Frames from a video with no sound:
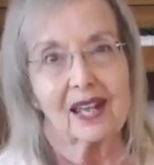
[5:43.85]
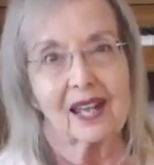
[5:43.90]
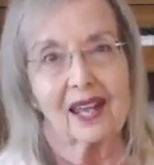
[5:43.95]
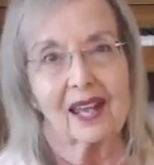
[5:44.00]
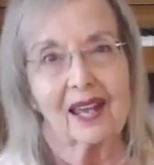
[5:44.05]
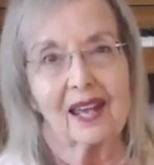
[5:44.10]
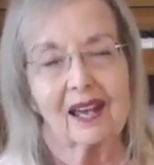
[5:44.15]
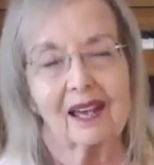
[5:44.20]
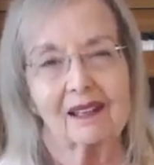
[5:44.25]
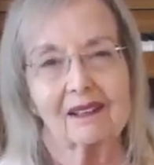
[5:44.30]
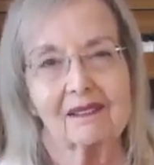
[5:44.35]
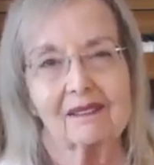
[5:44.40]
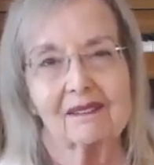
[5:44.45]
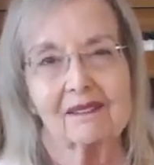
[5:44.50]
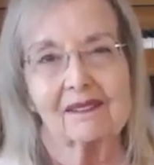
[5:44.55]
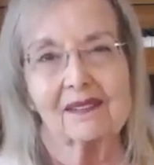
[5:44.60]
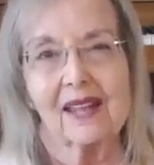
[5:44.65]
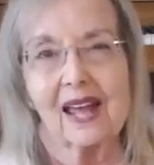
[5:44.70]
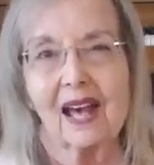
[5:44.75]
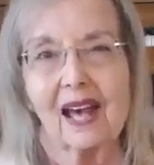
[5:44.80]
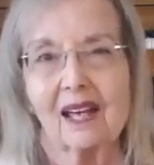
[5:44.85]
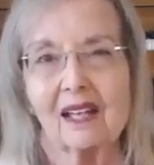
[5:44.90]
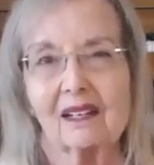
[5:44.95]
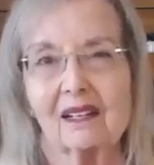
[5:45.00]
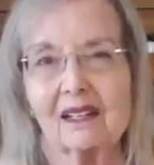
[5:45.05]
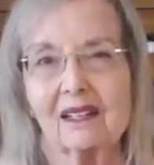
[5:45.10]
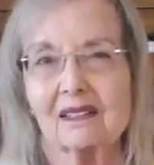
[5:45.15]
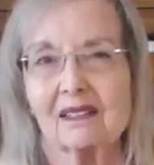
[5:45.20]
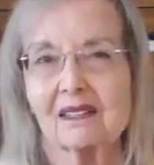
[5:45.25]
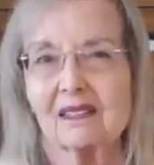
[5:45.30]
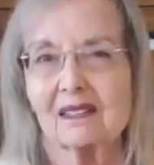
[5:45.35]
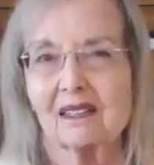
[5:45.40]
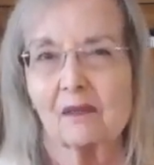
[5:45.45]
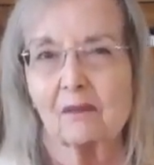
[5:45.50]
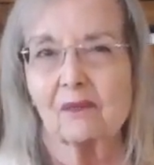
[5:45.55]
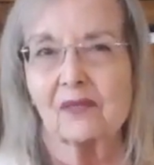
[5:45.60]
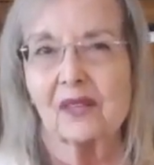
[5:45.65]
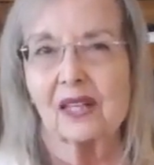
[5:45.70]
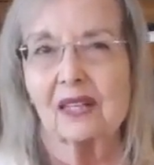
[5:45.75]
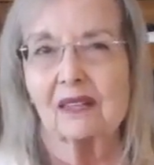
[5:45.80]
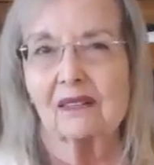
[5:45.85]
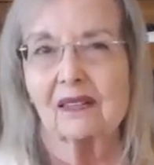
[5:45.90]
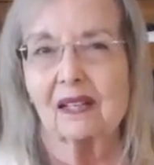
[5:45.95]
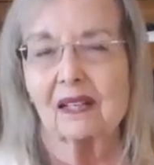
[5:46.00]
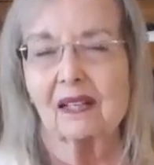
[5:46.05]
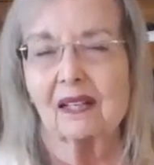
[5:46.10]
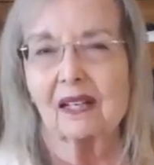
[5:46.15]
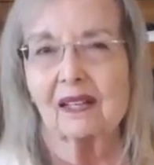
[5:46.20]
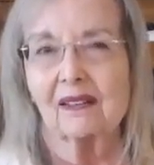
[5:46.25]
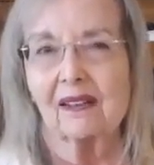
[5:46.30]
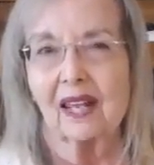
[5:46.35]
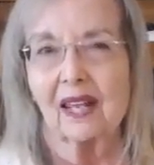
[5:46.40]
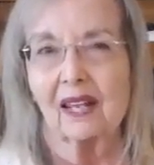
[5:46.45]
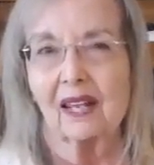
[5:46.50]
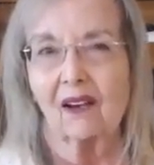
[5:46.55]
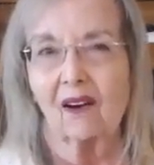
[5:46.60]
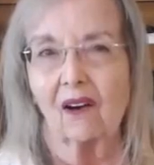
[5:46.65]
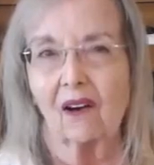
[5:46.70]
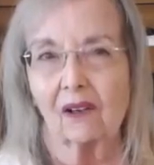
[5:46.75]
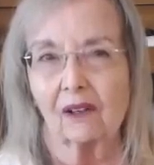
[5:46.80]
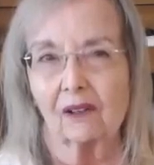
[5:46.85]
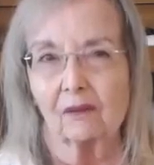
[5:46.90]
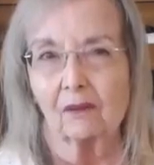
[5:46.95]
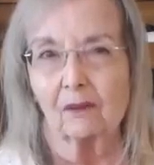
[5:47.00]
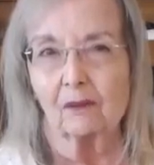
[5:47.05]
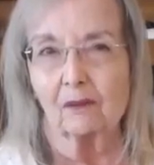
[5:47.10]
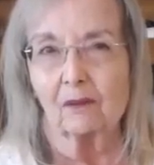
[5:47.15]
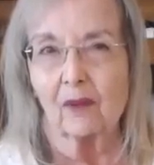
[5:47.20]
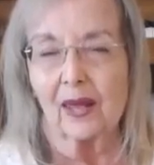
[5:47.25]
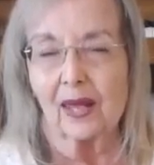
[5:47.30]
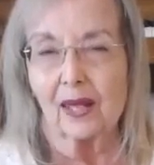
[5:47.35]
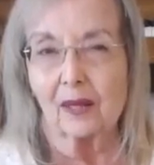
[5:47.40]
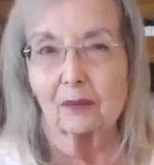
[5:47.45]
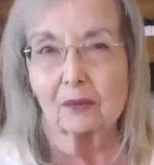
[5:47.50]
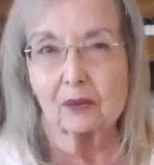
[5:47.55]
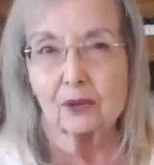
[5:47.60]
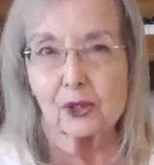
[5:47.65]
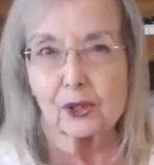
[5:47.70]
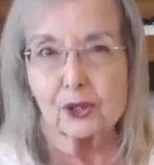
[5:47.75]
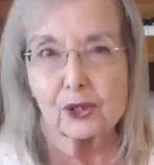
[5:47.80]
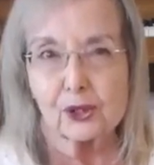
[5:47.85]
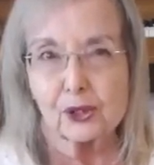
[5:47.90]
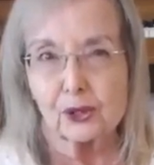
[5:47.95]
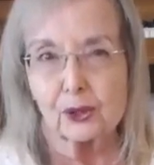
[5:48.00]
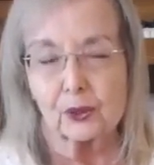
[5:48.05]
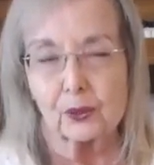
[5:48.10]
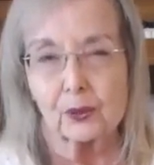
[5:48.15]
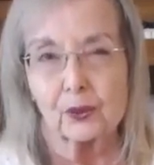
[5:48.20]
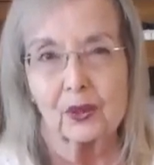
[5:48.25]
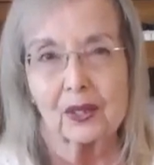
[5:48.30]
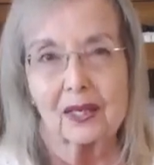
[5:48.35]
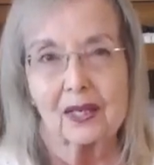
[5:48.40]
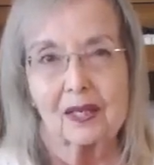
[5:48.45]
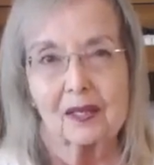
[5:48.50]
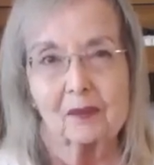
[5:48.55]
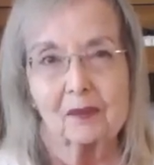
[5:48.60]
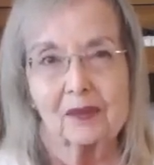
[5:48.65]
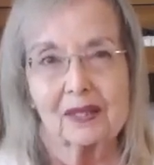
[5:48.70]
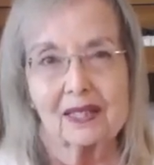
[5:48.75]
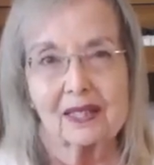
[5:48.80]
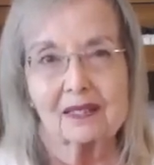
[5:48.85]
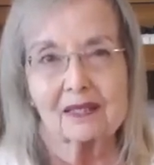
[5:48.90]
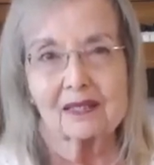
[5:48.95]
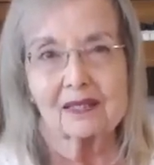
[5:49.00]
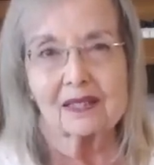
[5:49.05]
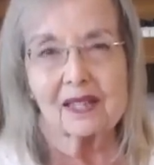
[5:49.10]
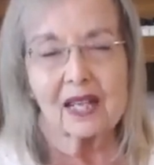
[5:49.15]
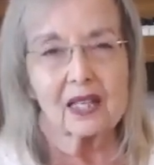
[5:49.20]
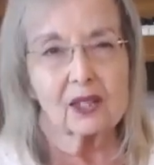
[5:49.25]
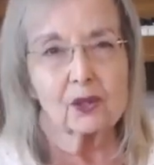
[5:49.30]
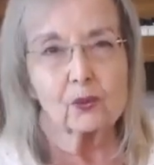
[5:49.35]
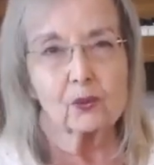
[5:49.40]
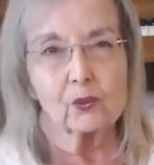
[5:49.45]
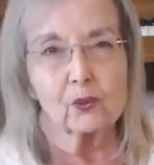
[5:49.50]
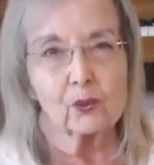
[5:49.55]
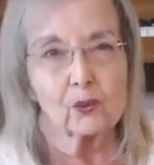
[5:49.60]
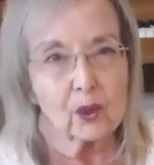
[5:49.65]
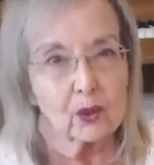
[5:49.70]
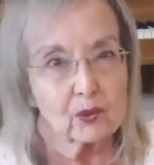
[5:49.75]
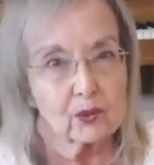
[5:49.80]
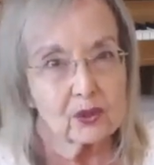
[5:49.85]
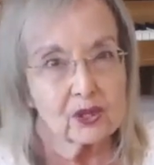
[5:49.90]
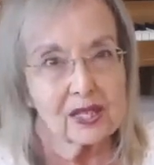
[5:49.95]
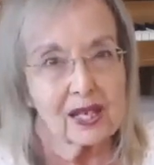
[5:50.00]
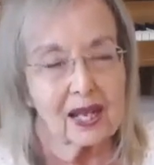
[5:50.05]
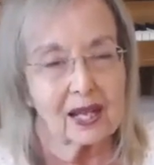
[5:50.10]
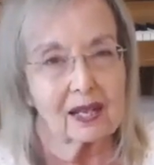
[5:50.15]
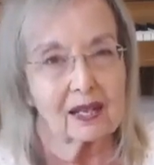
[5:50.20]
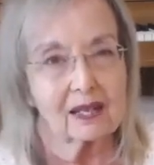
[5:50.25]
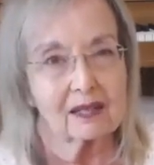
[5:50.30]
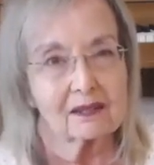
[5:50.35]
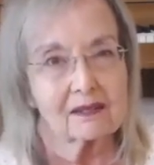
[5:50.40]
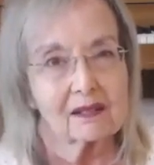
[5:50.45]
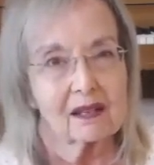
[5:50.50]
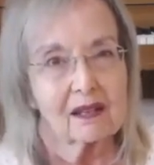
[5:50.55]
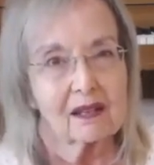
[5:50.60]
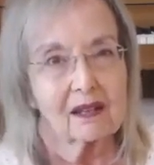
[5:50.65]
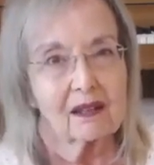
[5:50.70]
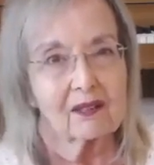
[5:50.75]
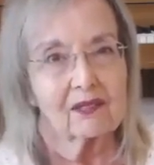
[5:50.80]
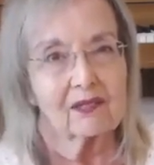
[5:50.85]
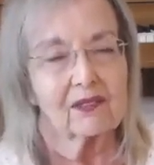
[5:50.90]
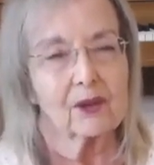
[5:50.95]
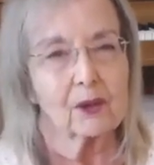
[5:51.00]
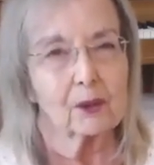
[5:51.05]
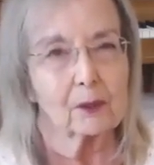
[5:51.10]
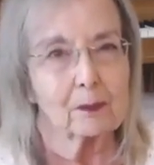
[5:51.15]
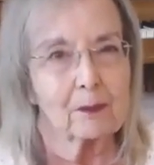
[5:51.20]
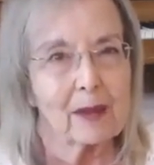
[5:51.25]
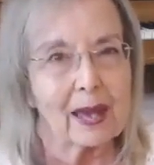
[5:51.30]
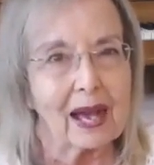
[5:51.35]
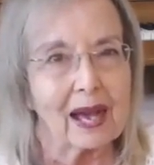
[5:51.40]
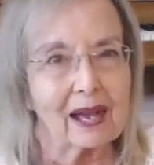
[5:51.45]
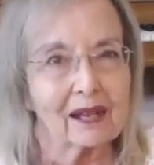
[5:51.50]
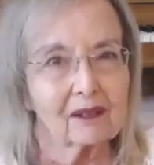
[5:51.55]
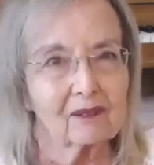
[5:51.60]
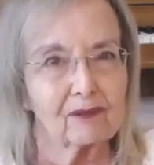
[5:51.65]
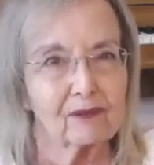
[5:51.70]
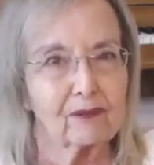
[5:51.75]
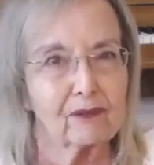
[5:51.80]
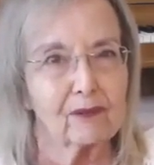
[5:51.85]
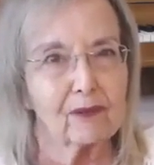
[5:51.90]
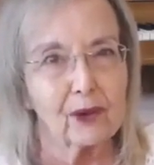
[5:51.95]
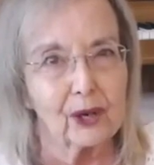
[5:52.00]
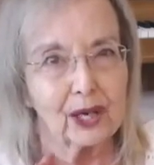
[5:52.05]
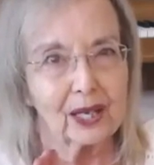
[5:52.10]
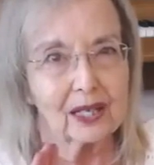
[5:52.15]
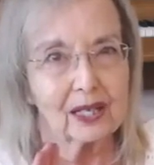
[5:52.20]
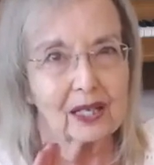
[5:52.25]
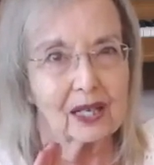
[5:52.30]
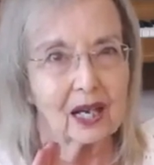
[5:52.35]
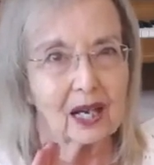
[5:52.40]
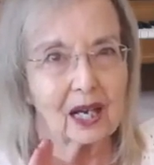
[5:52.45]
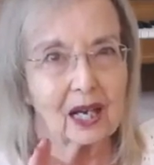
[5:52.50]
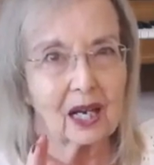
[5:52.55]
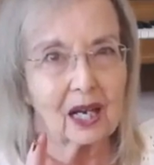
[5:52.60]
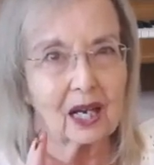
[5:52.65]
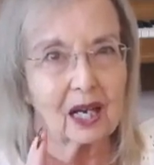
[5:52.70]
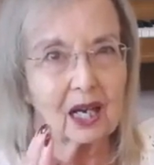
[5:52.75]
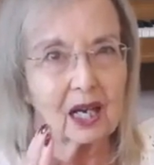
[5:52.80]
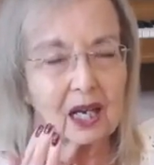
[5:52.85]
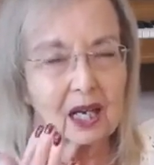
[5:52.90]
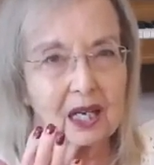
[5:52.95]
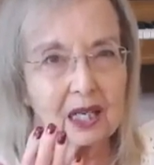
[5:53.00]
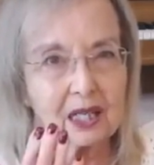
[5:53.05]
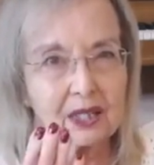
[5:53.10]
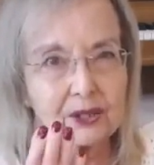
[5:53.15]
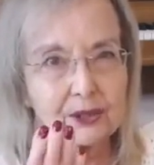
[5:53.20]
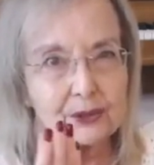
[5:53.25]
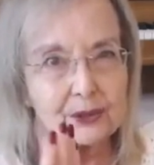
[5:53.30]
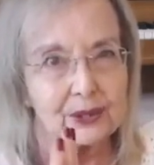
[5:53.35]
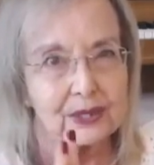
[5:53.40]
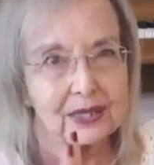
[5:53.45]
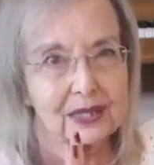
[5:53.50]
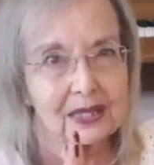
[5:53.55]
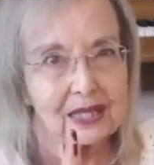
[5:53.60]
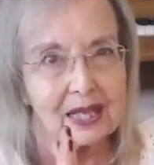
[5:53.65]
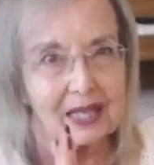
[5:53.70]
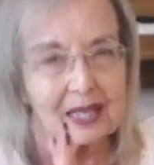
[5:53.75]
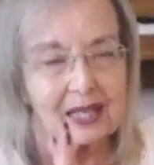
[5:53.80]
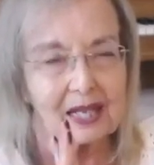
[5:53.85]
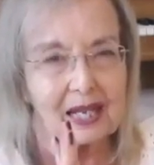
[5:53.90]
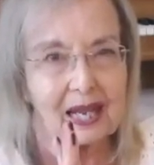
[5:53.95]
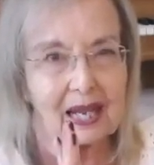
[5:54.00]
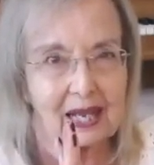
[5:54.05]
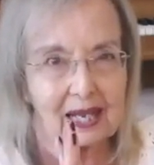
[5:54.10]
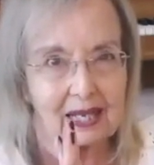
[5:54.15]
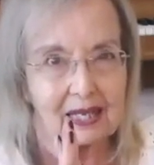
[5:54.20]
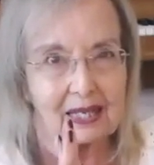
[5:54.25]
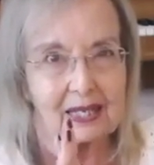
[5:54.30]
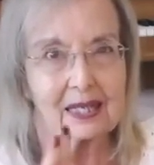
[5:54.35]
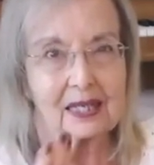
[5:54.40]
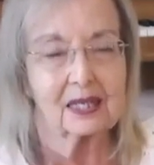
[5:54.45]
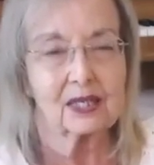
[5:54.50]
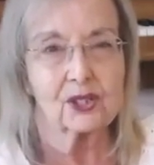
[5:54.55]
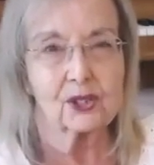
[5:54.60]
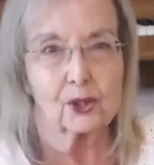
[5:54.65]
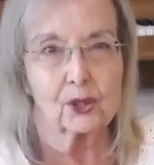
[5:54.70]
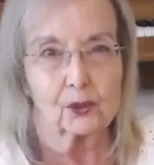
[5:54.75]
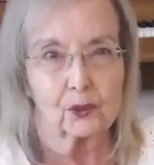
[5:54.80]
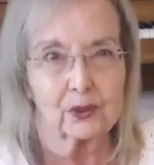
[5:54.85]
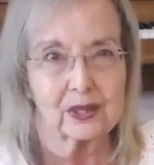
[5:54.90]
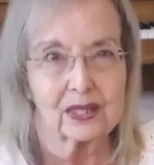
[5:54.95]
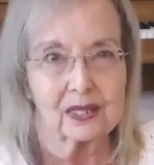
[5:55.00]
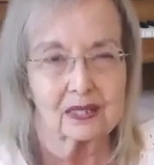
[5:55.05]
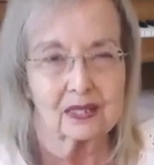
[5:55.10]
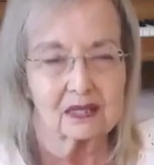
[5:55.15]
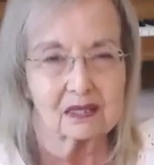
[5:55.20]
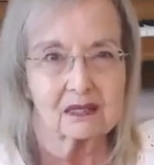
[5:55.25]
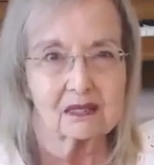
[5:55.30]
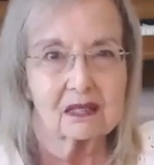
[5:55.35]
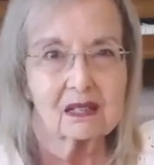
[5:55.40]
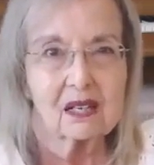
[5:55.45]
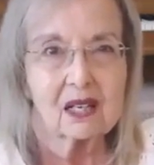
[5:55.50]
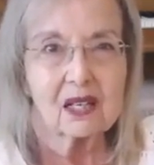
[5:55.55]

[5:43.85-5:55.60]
And that is something that they are able to do because they can rotate their back foot 180 degrees,